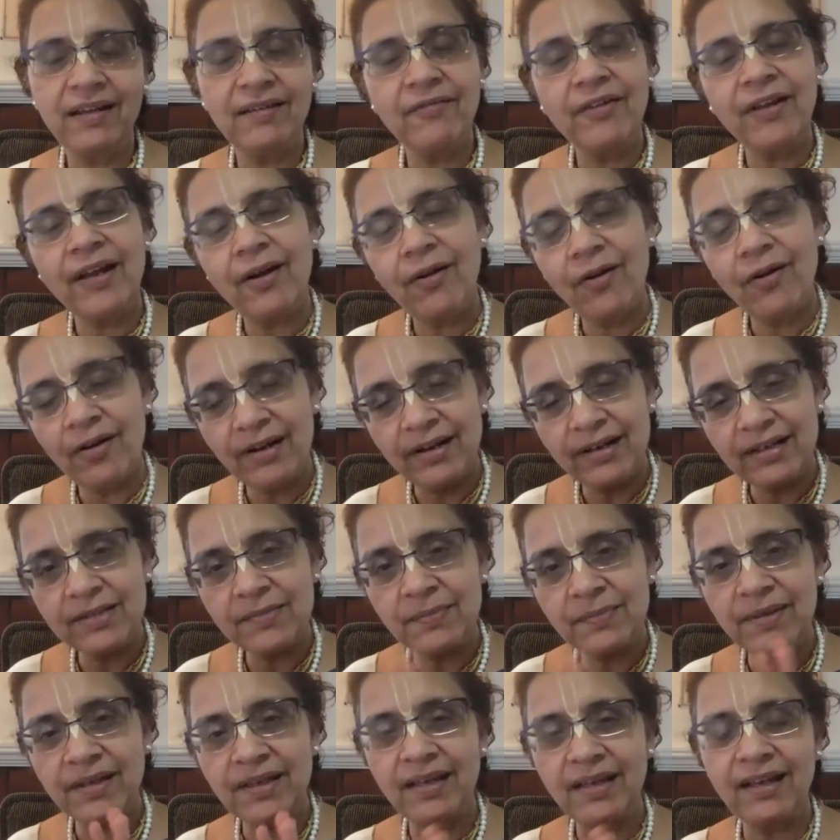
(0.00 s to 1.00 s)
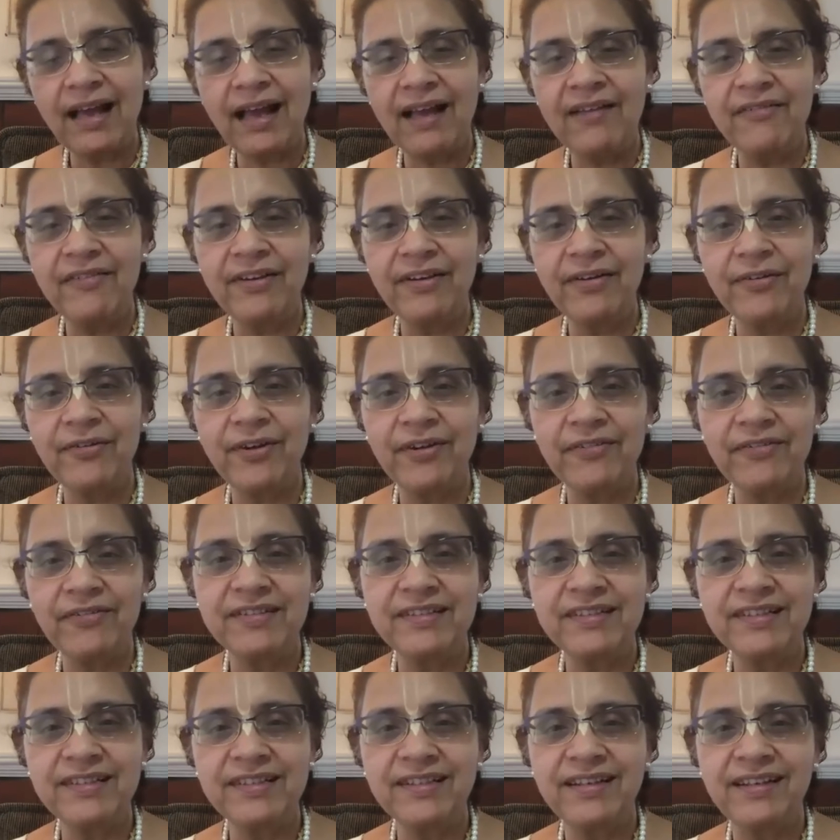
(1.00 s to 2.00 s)
we are already speaking, having a
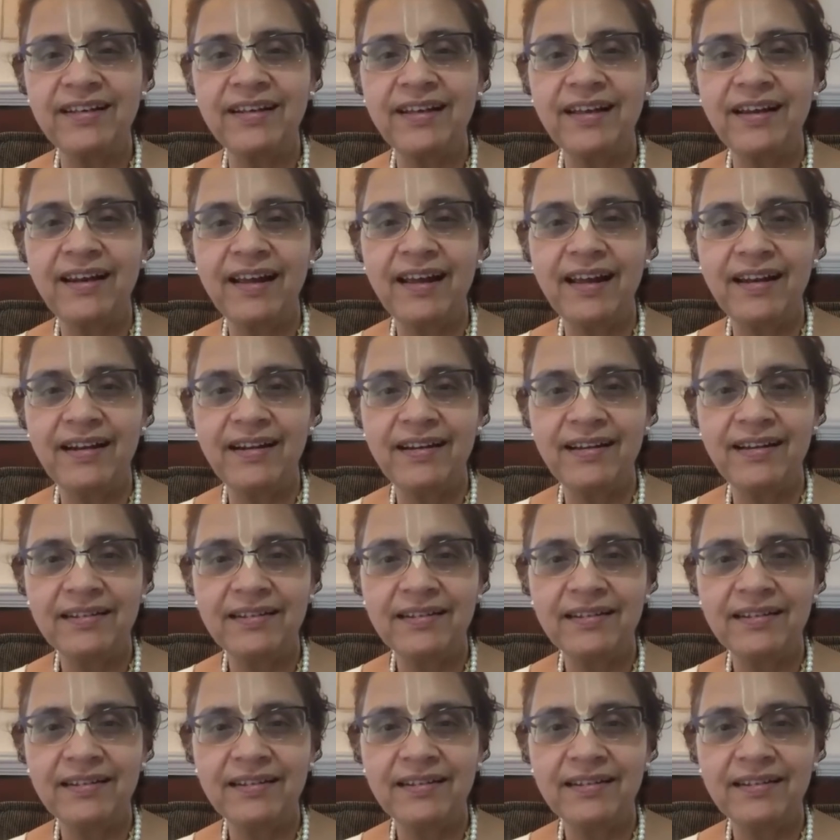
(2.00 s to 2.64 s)
conversation in our head.